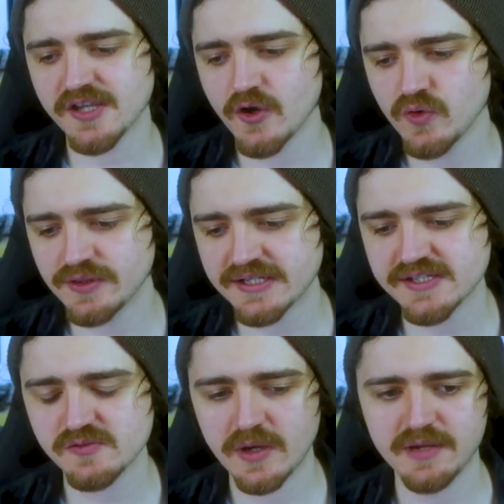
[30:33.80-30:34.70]
So this
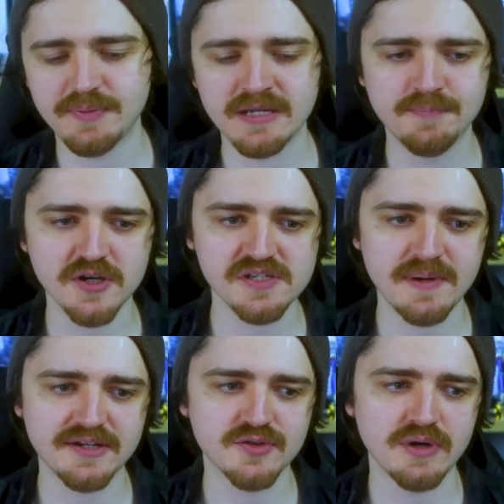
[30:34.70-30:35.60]
is where the big boss
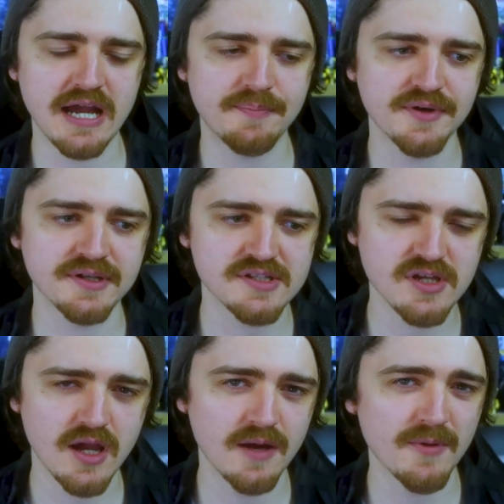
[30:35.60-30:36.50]
battle happens.
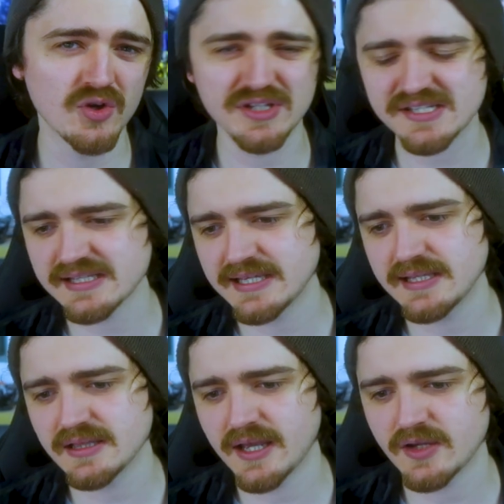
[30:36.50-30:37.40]
Um,
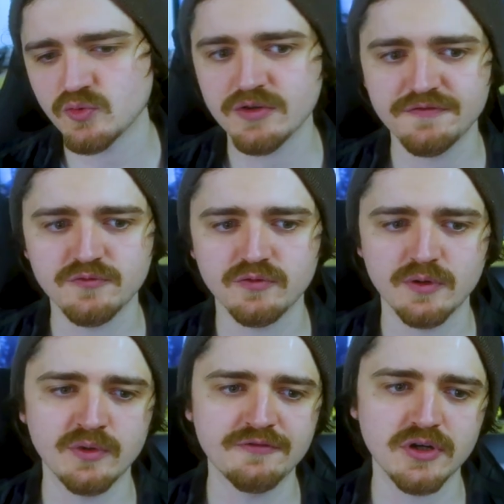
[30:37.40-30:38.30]
honestly, like with
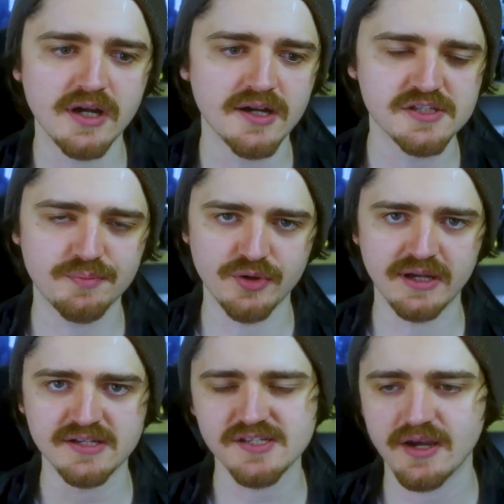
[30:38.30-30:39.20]
with regards to
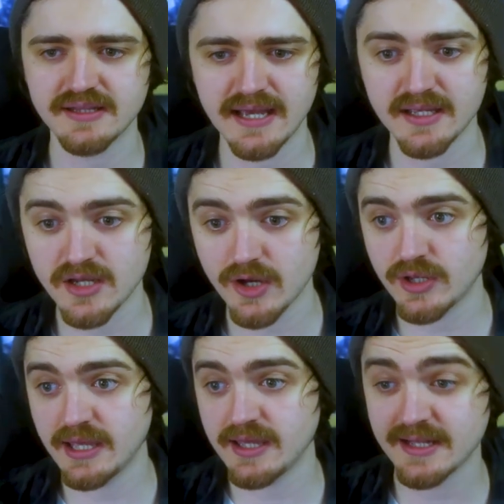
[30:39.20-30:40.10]
putting aside that, yeah,
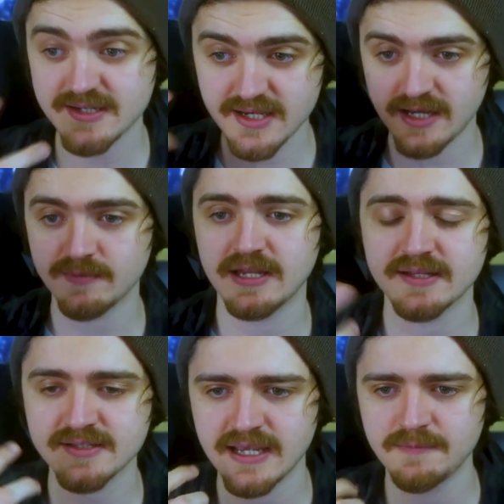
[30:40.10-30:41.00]
okay, entertainment,
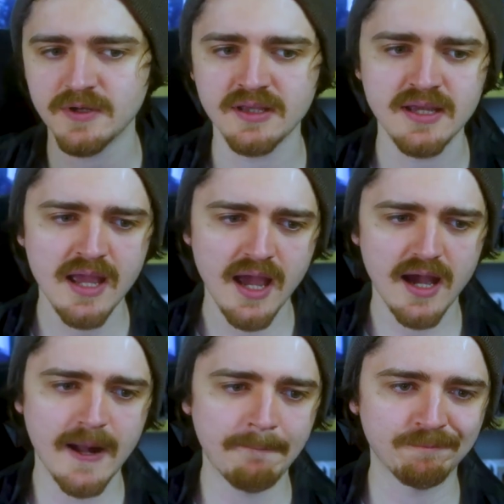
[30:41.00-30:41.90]
entertainment,
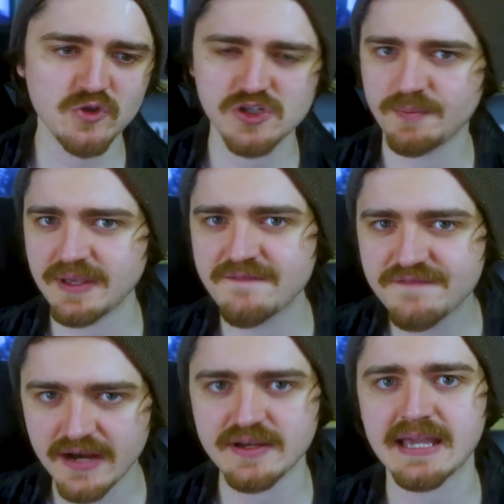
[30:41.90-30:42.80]
um, just to be
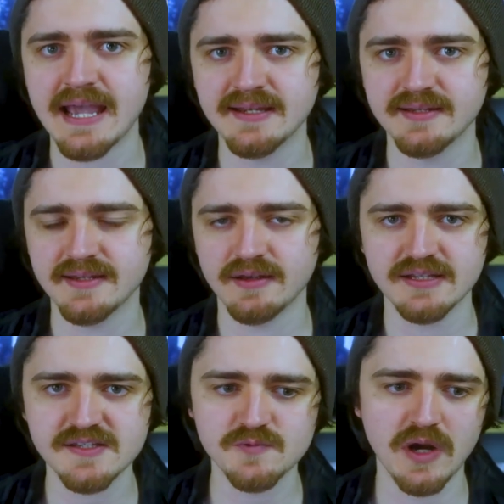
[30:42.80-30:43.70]
very candid here, and
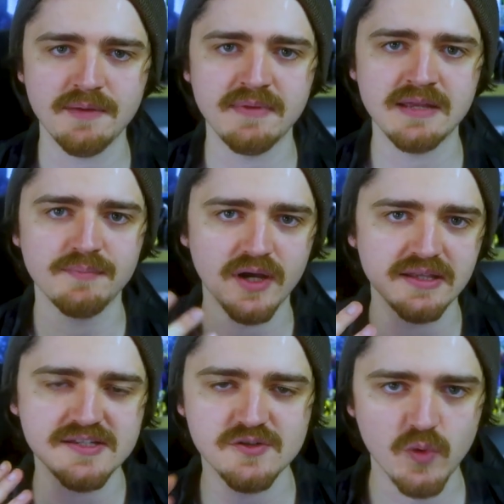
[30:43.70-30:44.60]
this is what I mean
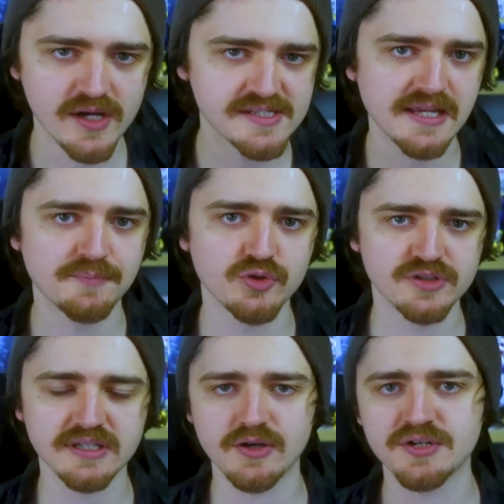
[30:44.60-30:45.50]
by this is why I say
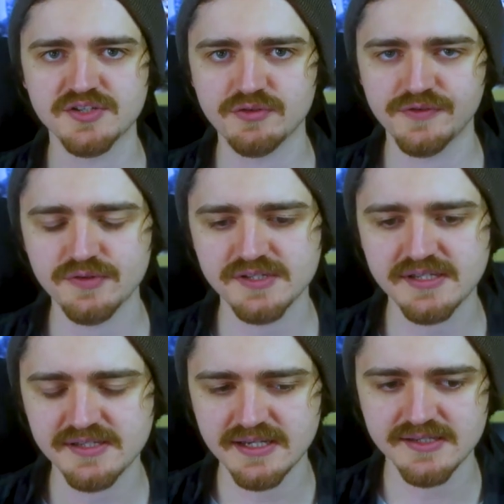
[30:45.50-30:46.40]
brutally honest reviews
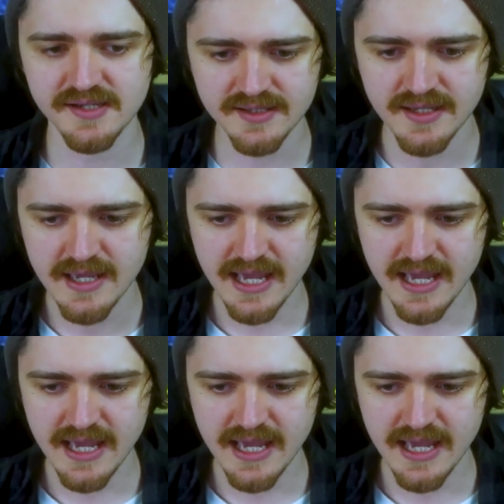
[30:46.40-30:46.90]
this season.